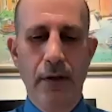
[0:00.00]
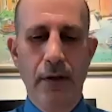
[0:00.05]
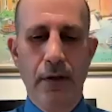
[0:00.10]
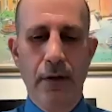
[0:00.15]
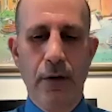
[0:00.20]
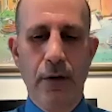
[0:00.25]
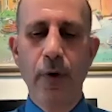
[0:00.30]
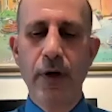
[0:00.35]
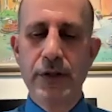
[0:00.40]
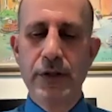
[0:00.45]
The
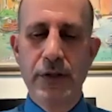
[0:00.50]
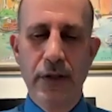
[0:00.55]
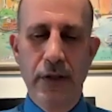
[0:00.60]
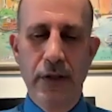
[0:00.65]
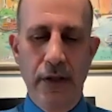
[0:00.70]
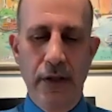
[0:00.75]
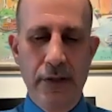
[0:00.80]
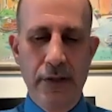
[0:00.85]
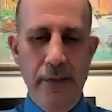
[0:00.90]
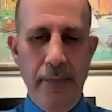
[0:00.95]
question
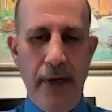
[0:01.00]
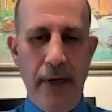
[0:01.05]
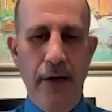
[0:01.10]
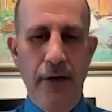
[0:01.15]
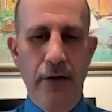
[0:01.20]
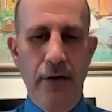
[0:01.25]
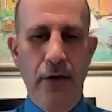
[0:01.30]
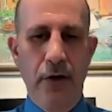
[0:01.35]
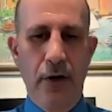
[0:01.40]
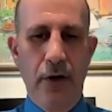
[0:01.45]
is
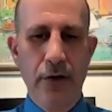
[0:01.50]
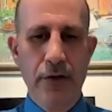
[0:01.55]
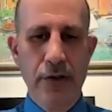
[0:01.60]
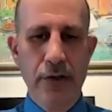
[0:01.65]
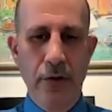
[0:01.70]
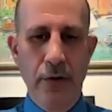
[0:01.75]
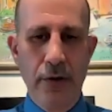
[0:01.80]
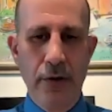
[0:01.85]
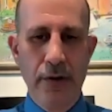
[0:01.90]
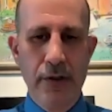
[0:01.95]
about
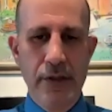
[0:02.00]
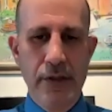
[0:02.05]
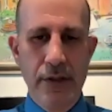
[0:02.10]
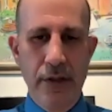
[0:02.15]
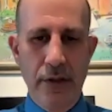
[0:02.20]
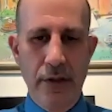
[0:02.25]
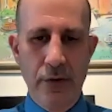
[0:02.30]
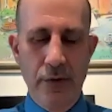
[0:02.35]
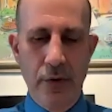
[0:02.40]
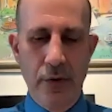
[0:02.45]
carcinoid
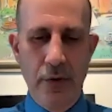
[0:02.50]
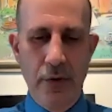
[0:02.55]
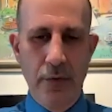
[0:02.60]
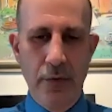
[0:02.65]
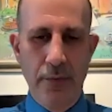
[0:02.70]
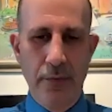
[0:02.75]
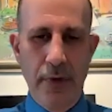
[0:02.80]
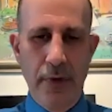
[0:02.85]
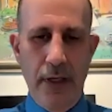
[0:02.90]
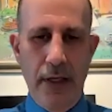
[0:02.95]

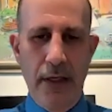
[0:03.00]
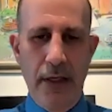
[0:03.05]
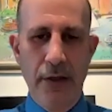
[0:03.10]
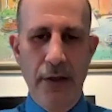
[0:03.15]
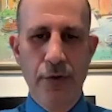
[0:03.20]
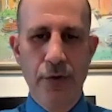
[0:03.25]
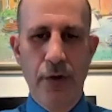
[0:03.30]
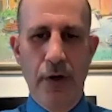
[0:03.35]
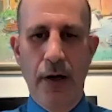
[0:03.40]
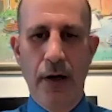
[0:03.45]
syndrome and
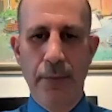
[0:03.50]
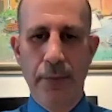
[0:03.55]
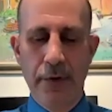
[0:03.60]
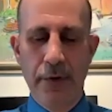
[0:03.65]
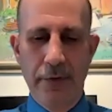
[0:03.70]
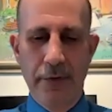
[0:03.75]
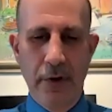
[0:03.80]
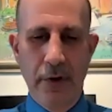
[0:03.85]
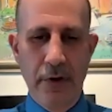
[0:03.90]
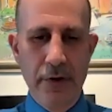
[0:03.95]

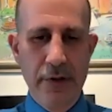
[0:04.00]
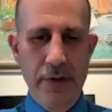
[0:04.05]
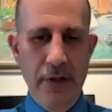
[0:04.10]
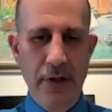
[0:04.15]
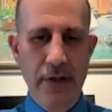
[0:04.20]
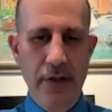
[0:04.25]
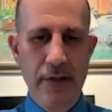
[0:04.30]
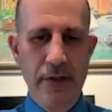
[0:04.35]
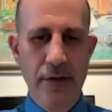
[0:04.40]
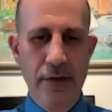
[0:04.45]
intraoperative
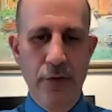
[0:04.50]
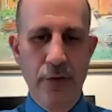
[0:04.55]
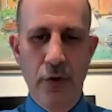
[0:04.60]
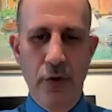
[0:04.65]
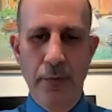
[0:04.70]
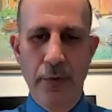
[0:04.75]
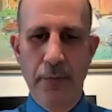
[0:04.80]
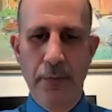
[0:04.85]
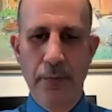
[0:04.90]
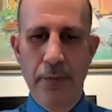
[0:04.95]
carcinoid
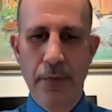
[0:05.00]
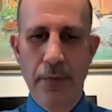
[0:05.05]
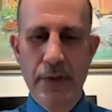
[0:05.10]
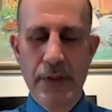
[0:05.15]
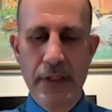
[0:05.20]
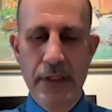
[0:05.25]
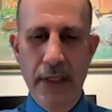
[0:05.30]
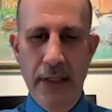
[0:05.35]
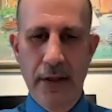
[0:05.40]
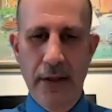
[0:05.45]
syndrome in
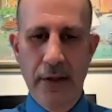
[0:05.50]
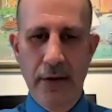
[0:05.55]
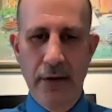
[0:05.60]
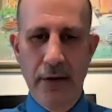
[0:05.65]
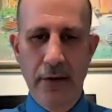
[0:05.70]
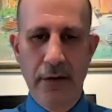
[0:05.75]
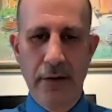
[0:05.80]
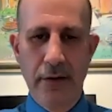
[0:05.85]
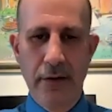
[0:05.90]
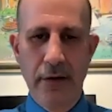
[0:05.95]

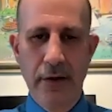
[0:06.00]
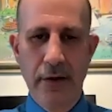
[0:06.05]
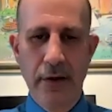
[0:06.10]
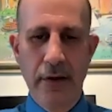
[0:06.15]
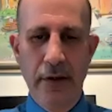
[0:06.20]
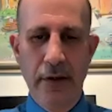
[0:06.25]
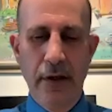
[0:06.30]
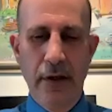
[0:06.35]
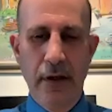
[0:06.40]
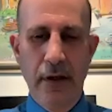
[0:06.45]
particular.
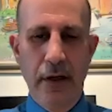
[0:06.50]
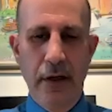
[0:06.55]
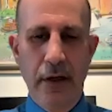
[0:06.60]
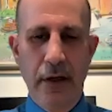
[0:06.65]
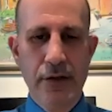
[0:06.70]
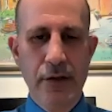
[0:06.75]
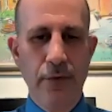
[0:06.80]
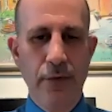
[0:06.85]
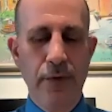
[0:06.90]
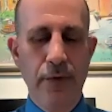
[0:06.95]

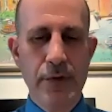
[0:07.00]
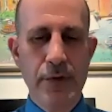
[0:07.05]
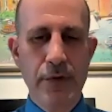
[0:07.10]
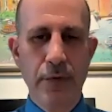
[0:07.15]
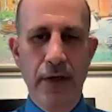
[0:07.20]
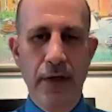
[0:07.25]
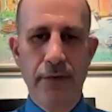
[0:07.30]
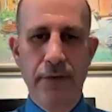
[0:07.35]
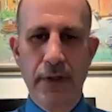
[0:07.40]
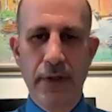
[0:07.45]
So first we
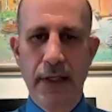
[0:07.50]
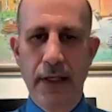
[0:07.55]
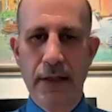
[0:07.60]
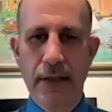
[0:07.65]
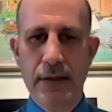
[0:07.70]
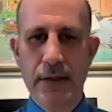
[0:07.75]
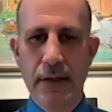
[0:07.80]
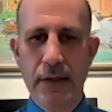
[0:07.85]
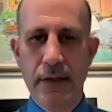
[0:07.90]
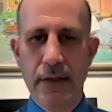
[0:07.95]
have to
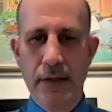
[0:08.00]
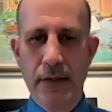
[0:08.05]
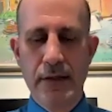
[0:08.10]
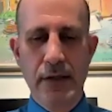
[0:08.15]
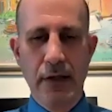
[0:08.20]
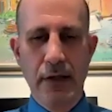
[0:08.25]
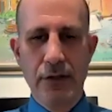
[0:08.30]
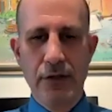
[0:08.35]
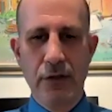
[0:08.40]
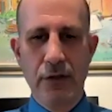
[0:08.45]
get to the
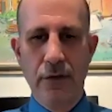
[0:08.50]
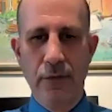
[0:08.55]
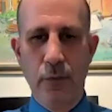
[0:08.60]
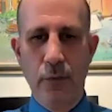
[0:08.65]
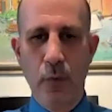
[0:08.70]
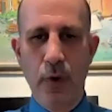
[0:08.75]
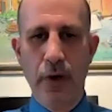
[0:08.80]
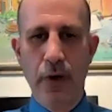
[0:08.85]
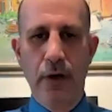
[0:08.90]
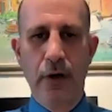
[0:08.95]
discussion of
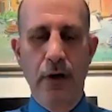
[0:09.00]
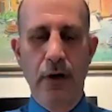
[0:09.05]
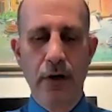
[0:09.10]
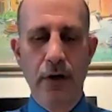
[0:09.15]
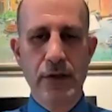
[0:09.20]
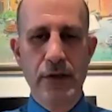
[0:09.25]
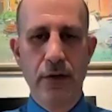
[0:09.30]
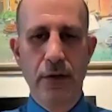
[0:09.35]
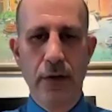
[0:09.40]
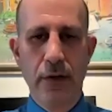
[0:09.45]
what a
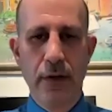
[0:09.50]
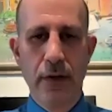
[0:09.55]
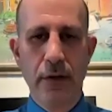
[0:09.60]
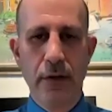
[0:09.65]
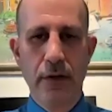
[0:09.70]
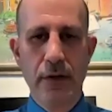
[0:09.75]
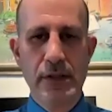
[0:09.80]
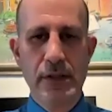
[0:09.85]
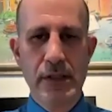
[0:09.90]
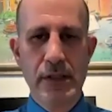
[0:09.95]
carcinoid
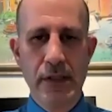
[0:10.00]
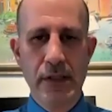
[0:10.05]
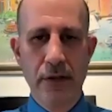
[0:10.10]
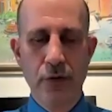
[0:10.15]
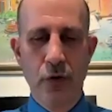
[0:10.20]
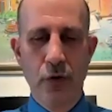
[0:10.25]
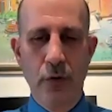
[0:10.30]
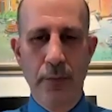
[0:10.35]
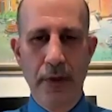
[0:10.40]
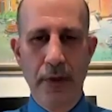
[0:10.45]

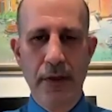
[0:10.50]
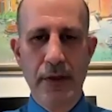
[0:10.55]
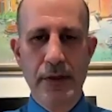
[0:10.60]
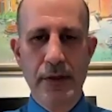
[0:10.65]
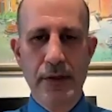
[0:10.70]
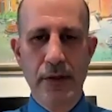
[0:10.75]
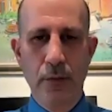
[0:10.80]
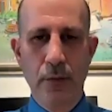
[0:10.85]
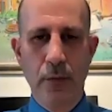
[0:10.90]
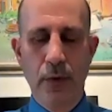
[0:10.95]
syndrome
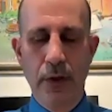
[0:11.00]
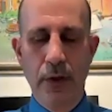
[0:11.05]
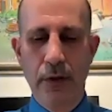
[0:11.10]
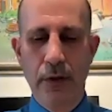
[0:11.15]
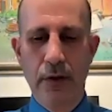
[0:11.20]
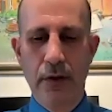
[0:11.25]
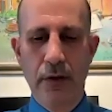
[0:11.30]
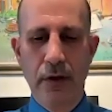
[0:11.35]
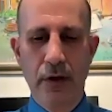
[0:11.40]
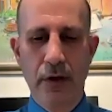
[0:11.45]
is and what
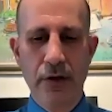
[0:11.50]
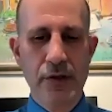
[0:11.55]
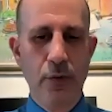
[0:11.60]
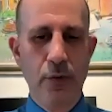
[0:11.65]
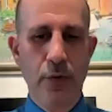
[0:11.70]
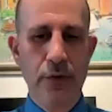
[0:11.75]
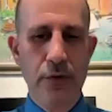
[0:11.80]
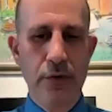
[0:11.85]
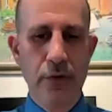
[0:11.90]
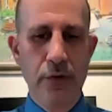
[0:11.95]
carcinoid